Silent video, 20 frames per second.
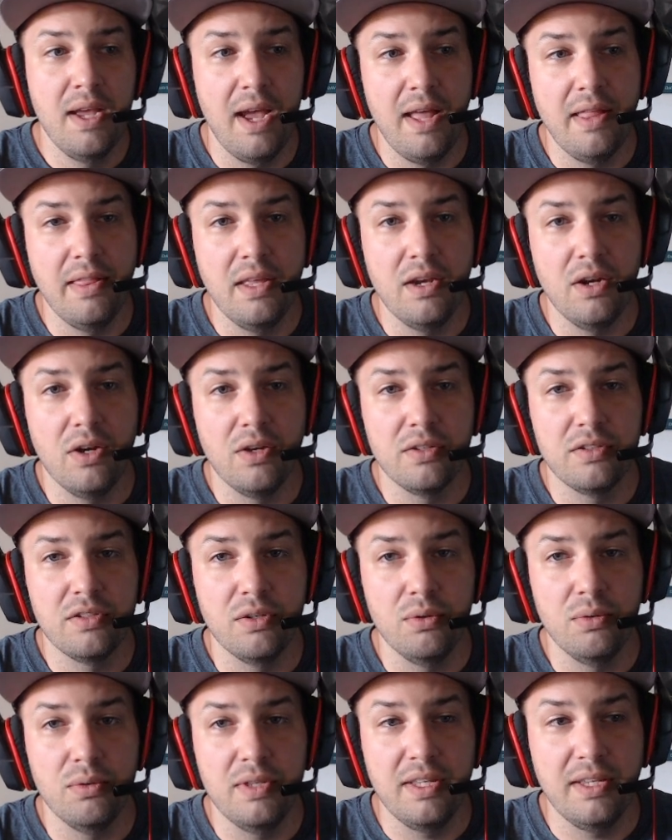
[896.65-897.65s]
And then
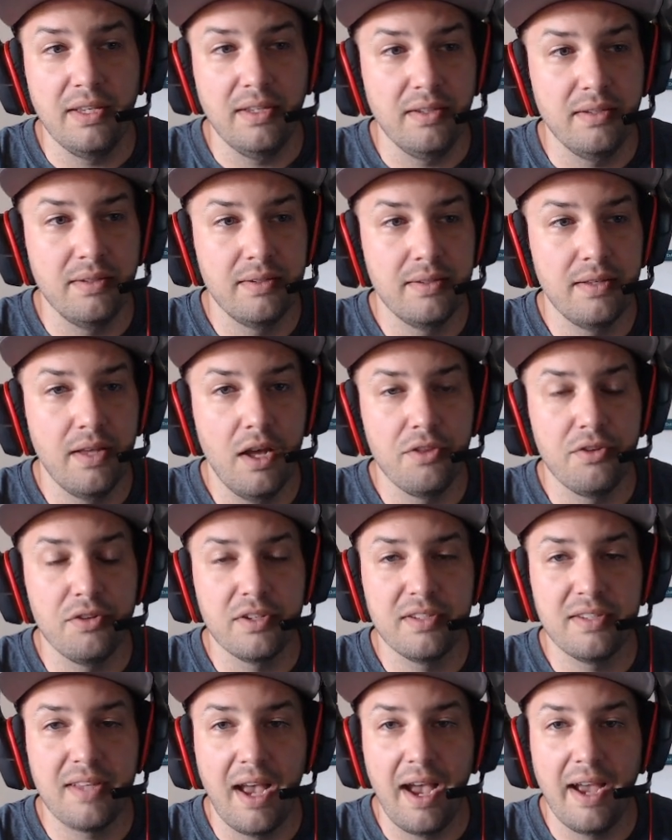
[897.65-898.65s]
also the
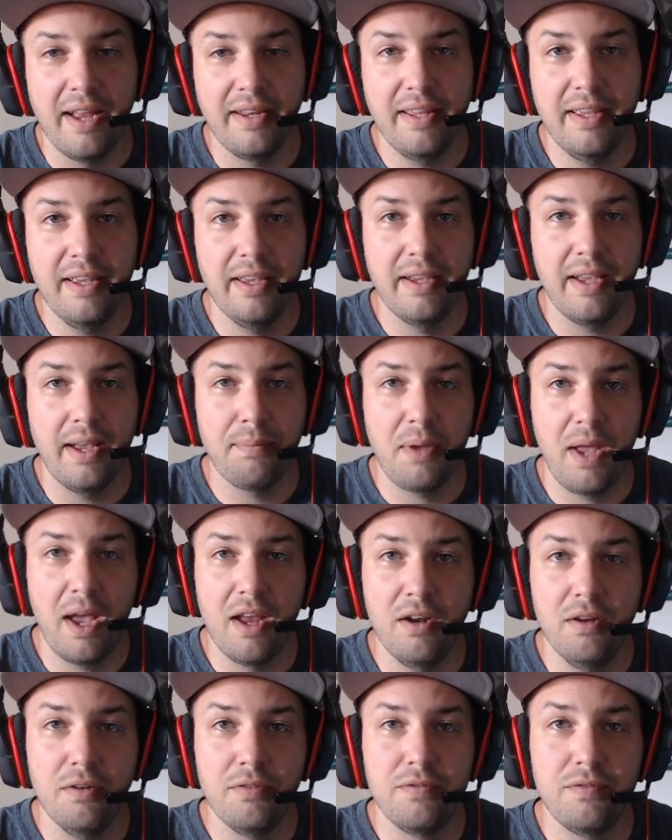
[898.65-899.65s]
other side gig, I'm
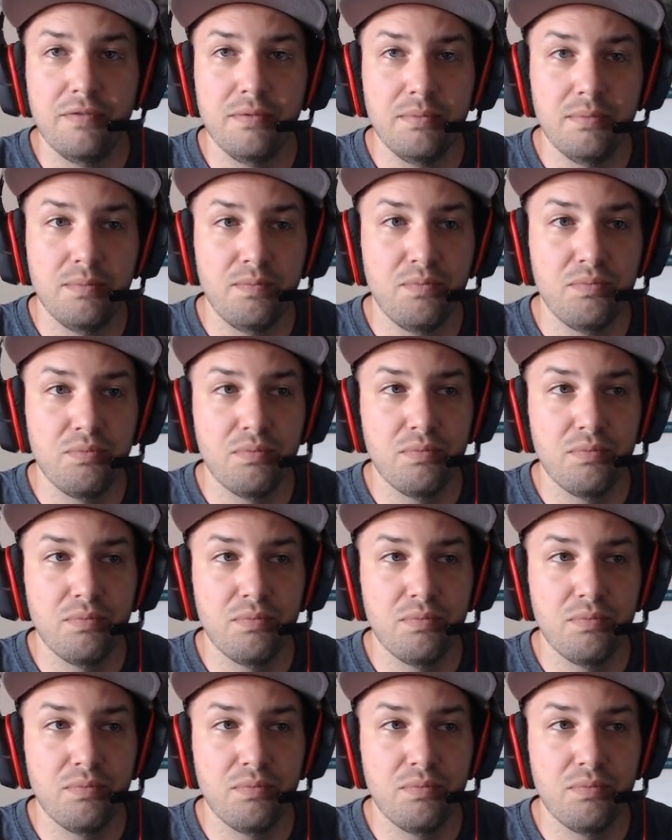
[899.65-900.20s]
kind of